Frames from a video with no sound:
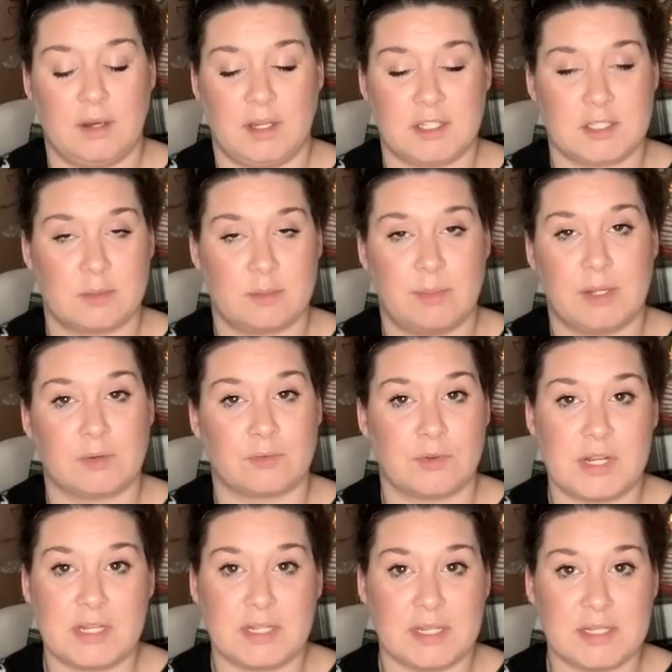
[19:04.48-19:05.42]
It's been
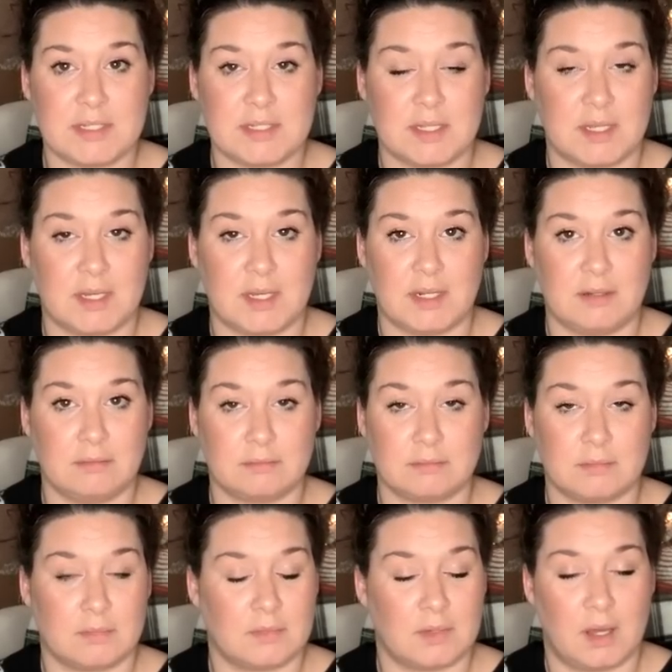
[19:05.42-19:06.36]
relisted
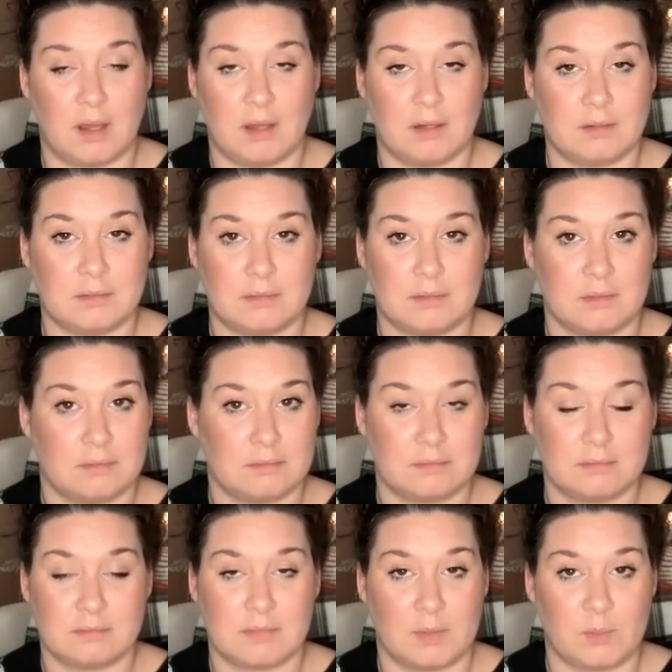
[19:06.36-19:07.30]

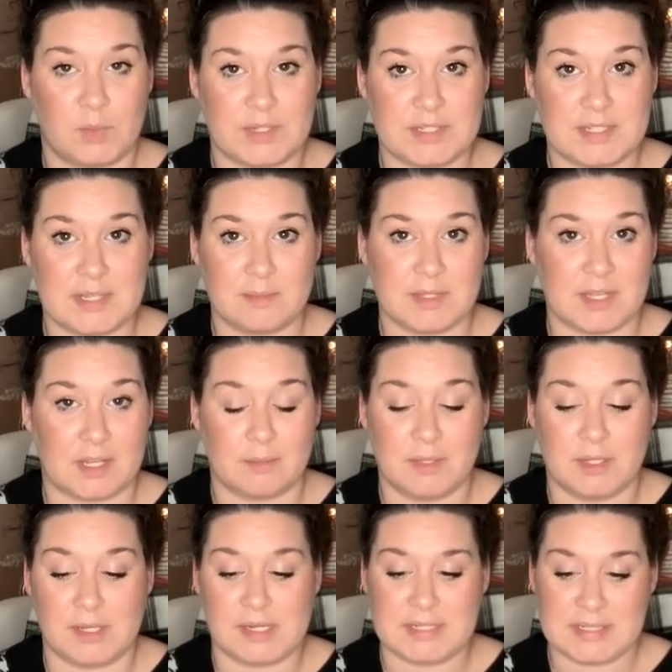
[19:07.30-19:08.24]
what seems like a
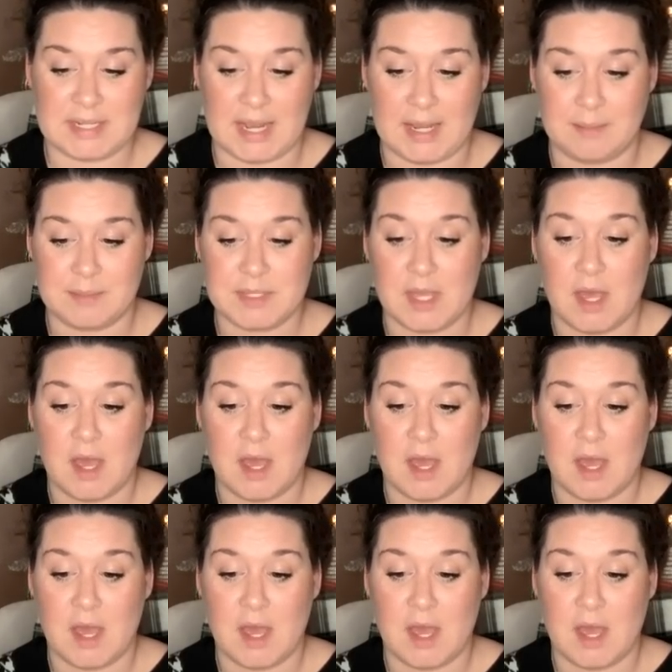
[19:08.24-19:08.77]
million times.